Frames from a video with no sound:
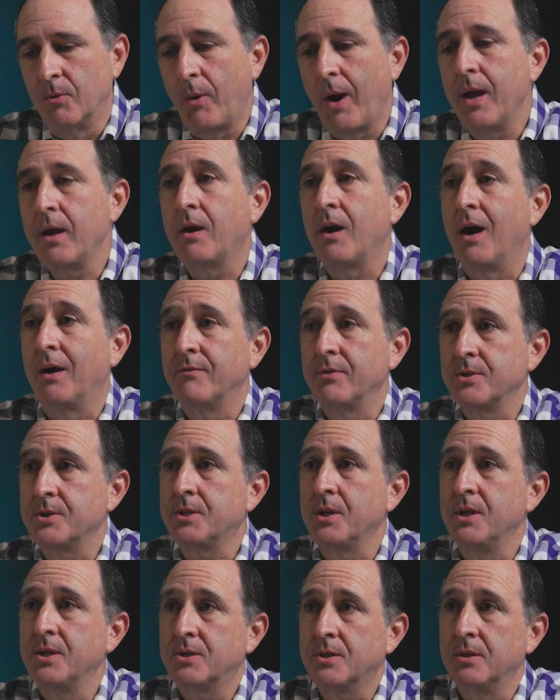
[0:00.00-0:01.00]
right
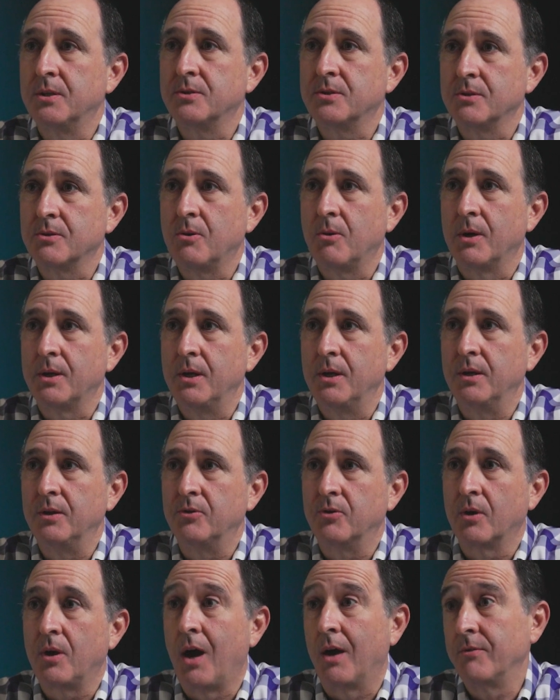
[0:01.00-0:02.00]
conversation is
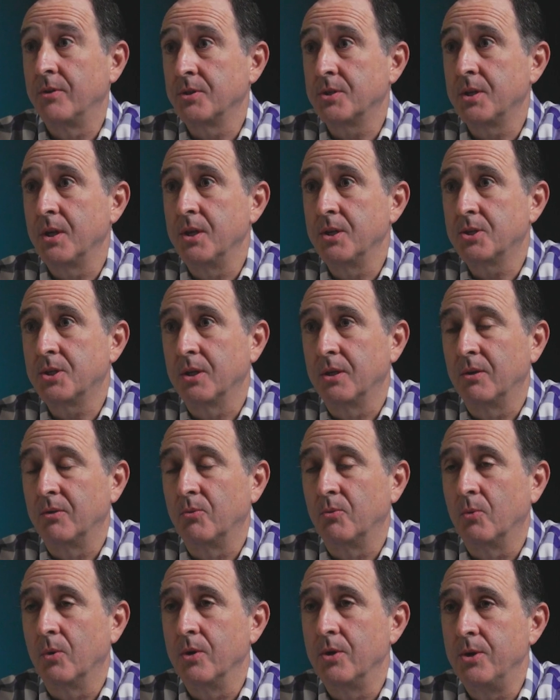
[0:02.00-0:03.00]
a
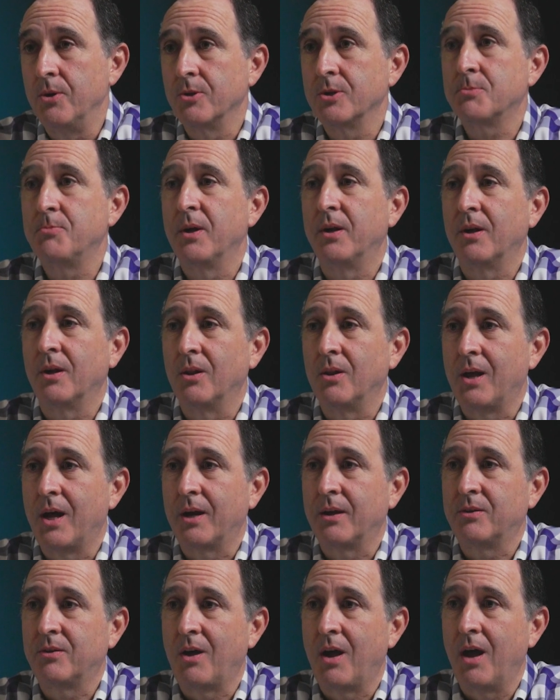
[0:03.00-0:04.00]
conversation where you're spending a lot
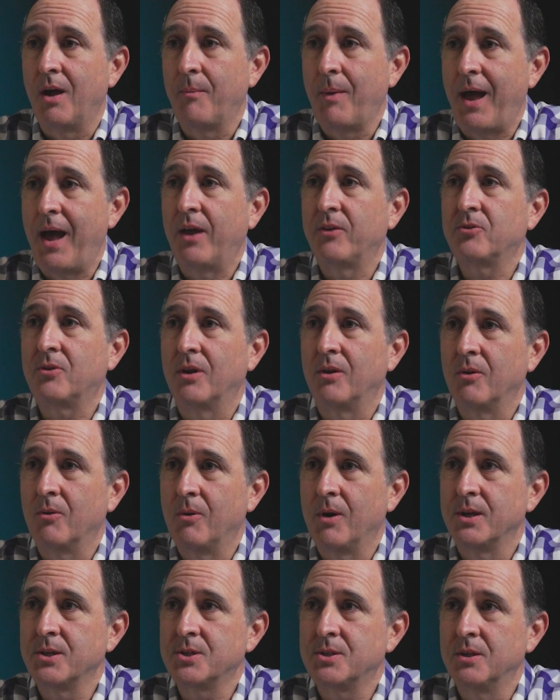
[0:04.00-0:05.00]
of time asking
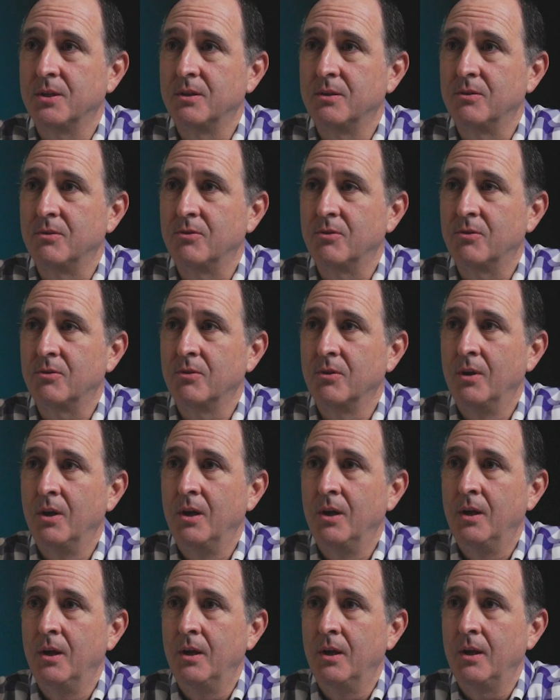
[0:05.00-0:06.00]
questions.
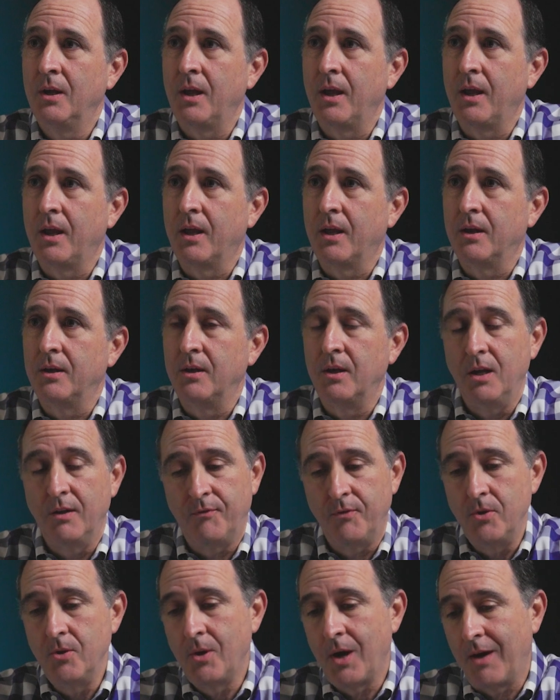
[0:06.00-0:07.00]
And
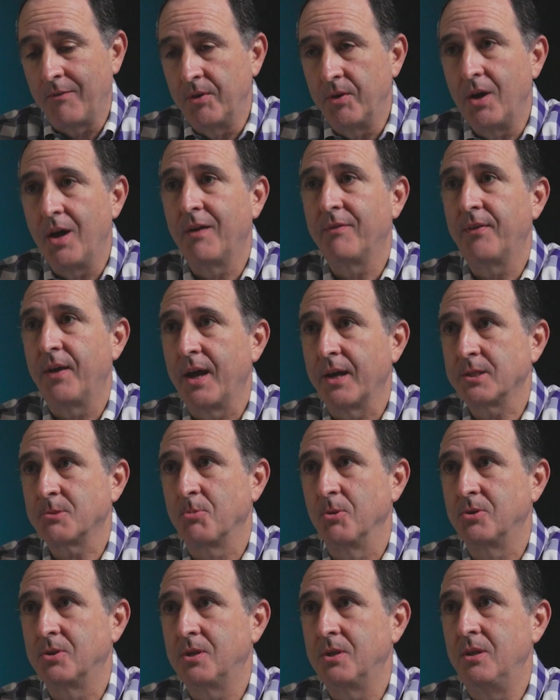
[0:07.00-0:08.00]
if you have enough
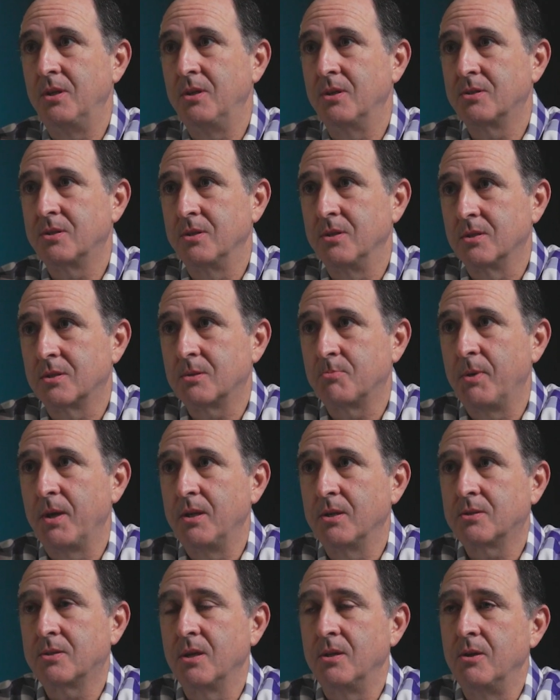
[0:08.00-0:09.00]
expertise in the
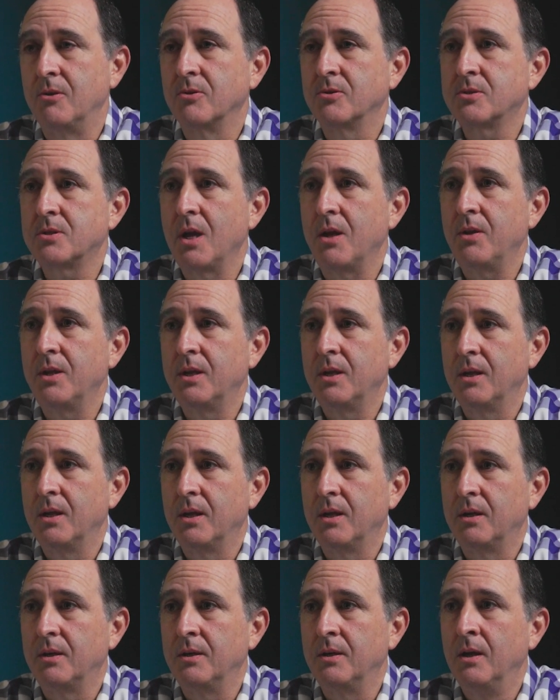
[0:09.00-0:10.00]
space that you're selling
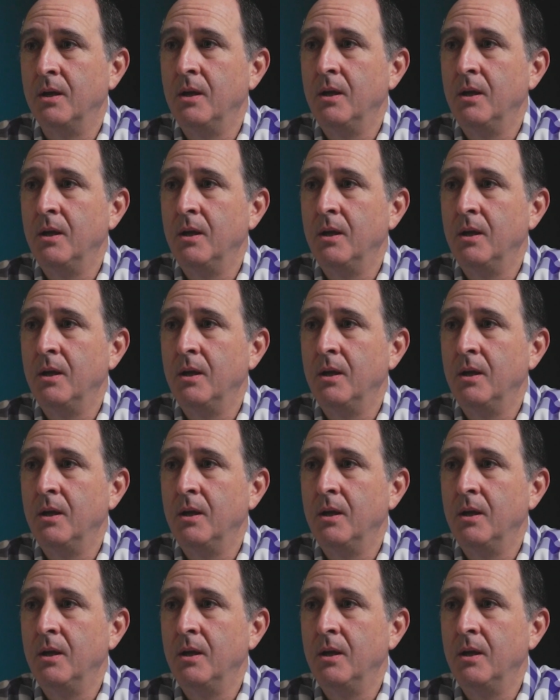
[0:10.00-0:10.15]
in,